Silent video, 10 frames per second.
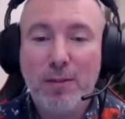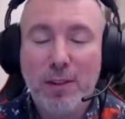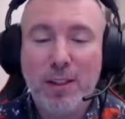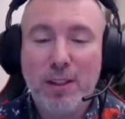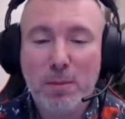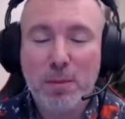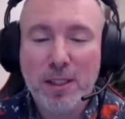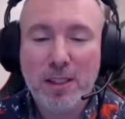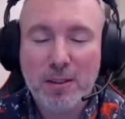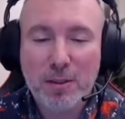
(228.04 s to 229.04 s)
English
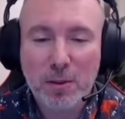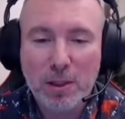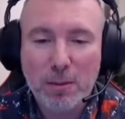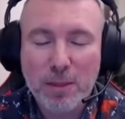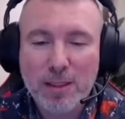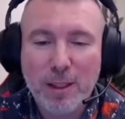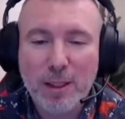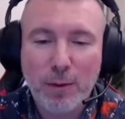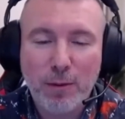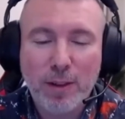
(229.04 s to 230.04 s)
speaking, so that means
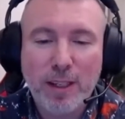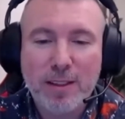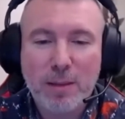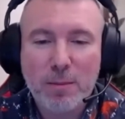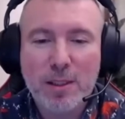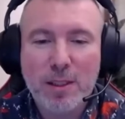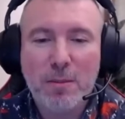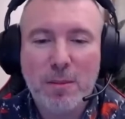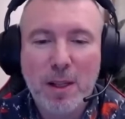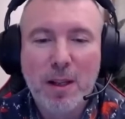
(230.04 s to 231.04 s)
if you find
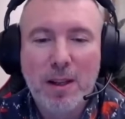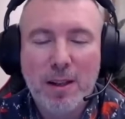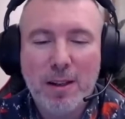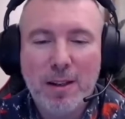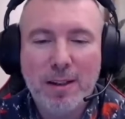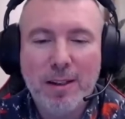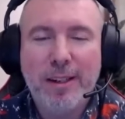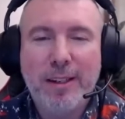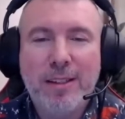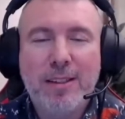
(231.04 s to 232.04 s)
something
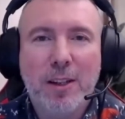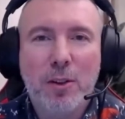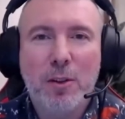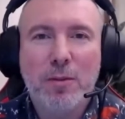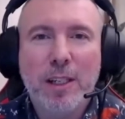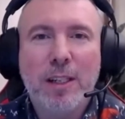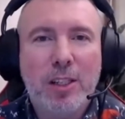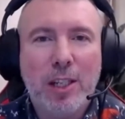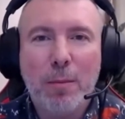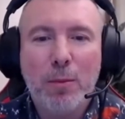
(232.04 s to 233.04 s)
there inside of
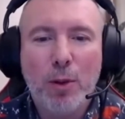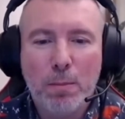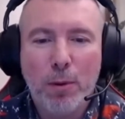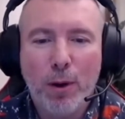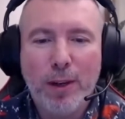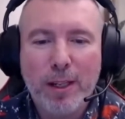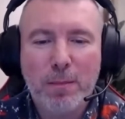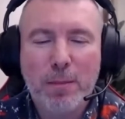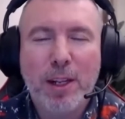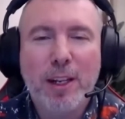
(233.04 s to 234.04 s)
English, I'm not
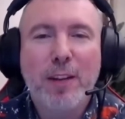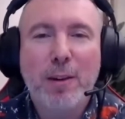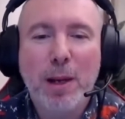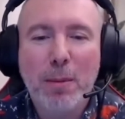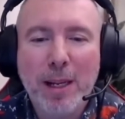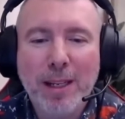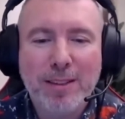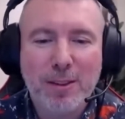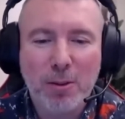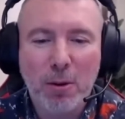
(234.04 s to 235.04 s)
perfect, but I'm giving my
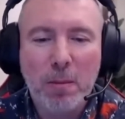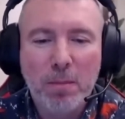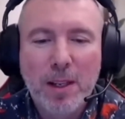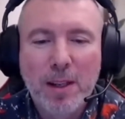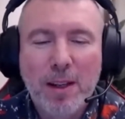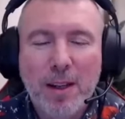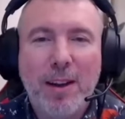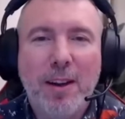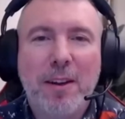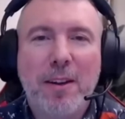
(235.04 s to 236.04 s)
best. So
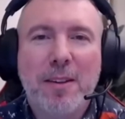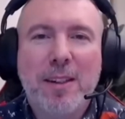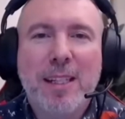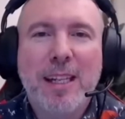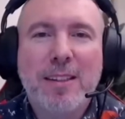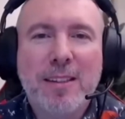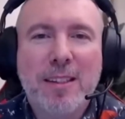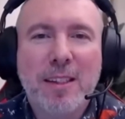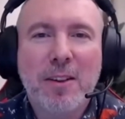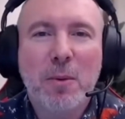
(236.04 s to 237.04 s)
that
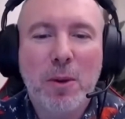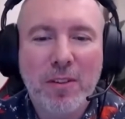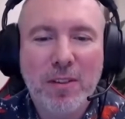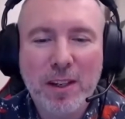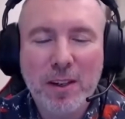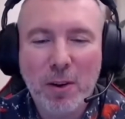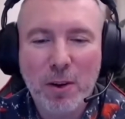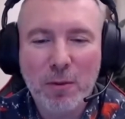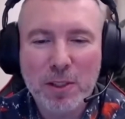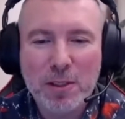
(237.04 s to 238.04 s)
is one thing
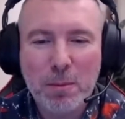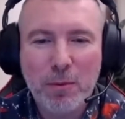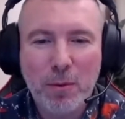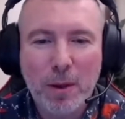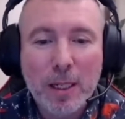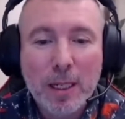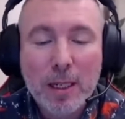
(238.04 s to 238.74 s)
always before.